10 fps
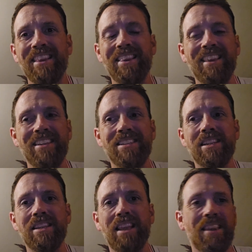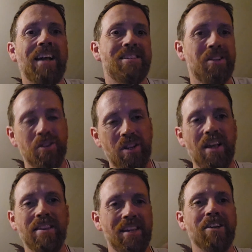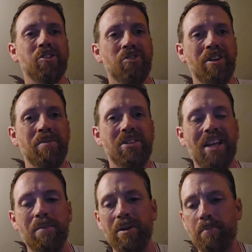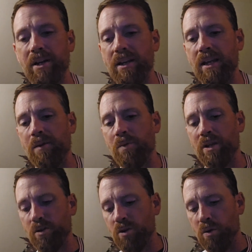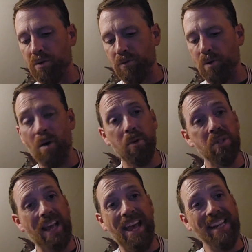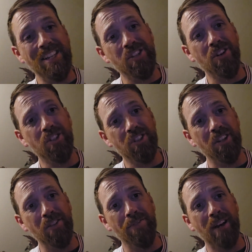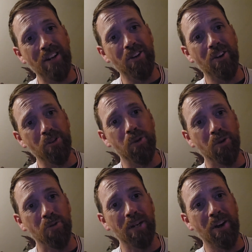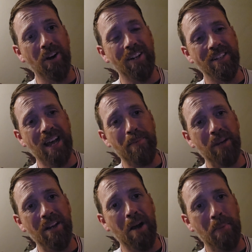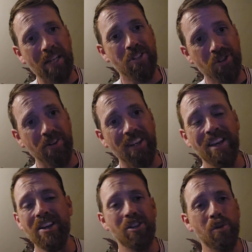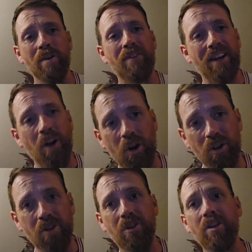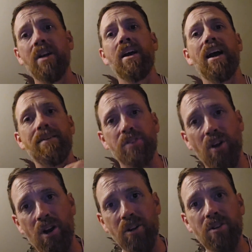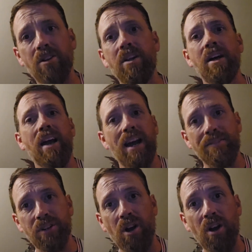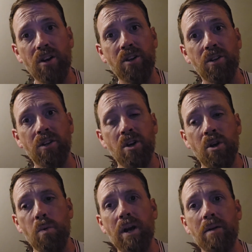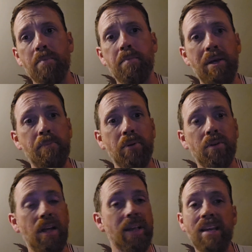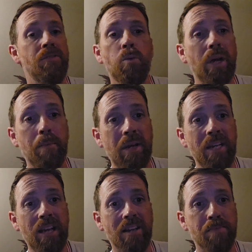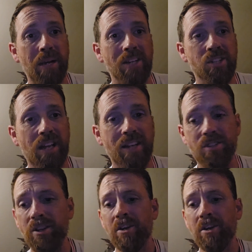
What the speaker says: That's the extreme statement, but when you go through almost any search that you find on Google regarding tapping up history, you will find article after article after article where people, even the Wikipedia page says,